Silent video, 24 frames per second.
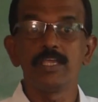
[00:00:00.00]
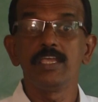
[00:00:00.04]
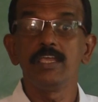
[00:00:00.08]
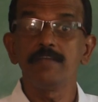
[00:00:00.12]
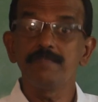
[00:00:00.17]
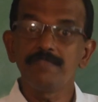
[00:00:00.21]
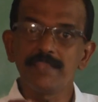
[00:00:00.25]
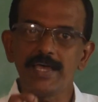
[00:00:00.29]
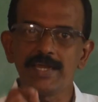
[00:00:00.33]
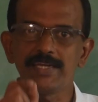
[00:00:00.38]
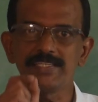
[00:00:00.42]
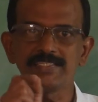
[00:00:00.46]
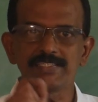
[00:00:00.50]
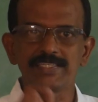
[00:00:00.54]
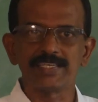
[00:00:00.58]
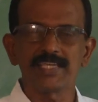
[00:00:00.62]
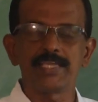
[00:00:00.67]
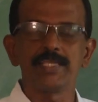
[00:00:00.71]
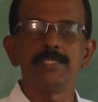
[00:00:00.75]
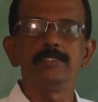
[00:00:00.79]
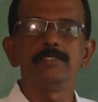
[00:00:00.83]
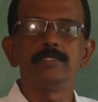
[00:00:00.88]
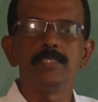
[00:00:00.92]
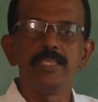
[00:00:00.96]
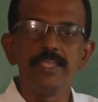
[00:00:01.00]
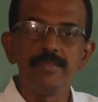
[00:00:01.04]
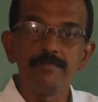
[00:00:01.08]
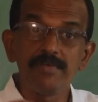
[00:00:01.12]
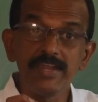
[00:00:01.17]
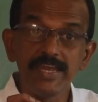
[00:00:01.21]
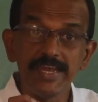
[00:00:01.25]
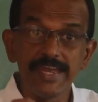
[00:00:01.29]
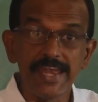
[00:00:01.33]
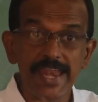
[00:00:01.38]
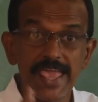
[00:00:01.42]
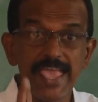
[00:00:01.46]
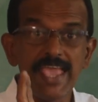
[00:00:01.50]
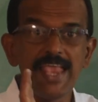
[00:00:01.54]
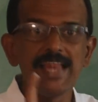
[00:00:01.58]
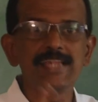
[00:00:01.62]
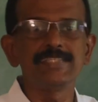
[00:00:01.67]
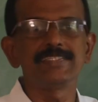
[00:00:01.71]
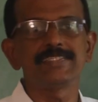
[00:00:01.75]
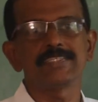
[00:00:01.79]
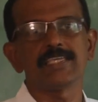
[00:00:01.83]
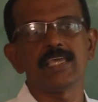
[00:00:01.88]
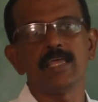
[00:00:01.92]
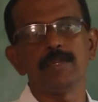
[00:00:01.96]
If that is the case, even
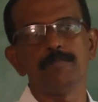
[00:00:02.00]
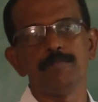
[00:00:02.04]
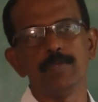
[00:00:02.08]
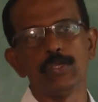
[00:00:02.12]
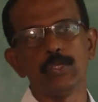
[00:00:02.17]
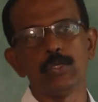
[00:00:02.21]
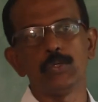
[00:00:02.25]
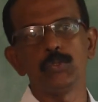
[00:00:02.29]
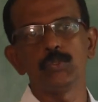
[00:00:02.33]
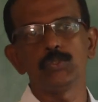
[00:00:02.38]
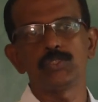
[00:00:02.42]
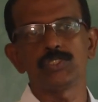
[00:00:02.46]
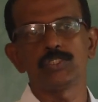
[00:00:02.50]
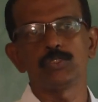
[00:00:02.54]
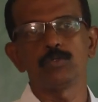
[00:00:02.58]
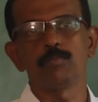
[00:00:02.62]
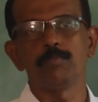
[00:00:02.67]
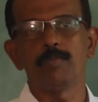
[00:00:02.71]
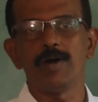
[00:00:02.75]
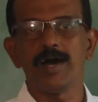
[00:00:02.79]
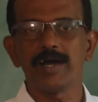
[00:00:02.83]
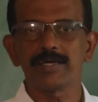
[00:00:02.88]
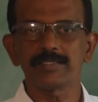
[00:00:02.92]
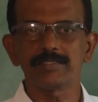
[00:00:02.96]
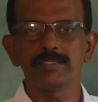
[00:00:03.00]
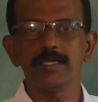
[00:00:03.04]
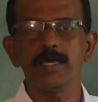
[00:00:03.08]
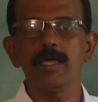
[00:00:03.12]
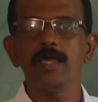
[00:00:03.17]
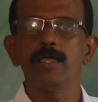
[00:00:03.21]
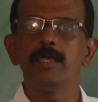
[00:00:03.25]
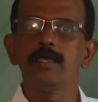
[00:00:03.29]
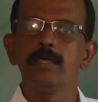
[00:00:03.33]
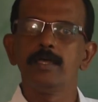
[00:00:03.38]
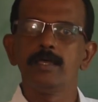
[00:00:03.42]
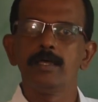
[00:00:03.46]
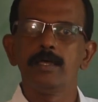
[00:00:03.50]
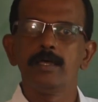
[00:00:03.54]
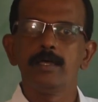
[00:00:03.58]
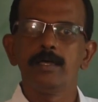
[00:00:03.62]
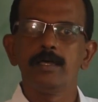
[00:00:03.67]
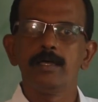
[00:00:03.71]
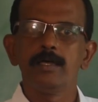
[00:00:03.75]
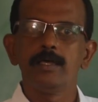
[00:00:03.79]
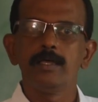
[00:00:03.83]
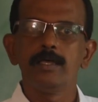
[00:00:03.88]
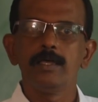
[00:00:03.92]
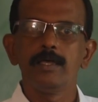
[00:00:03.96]
nails can be used to mark the
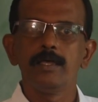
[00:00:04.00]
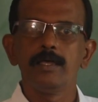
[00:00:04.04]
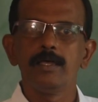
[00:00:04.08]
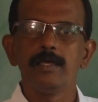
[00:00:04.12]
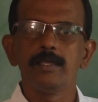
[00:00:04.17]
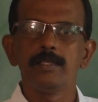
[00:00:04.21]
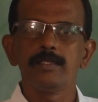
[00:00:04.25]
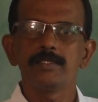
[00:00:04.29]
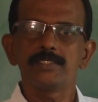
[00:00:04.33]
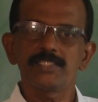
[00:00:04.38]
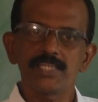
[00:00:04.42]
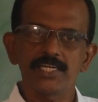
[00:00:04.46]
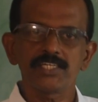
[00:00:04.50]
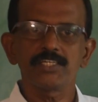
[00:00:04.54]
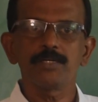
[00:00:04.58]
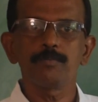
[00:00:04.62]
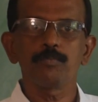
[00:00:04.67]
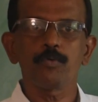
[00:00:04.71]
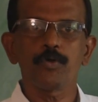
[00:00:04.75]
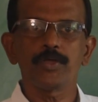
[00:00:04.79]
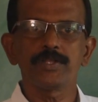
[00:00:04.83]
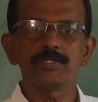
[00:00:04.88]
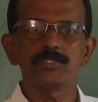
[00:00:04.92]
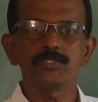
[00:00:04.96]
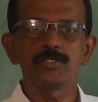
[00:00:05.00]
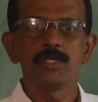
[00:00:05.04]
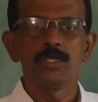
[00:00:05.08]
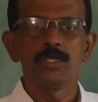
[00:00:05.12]
station points.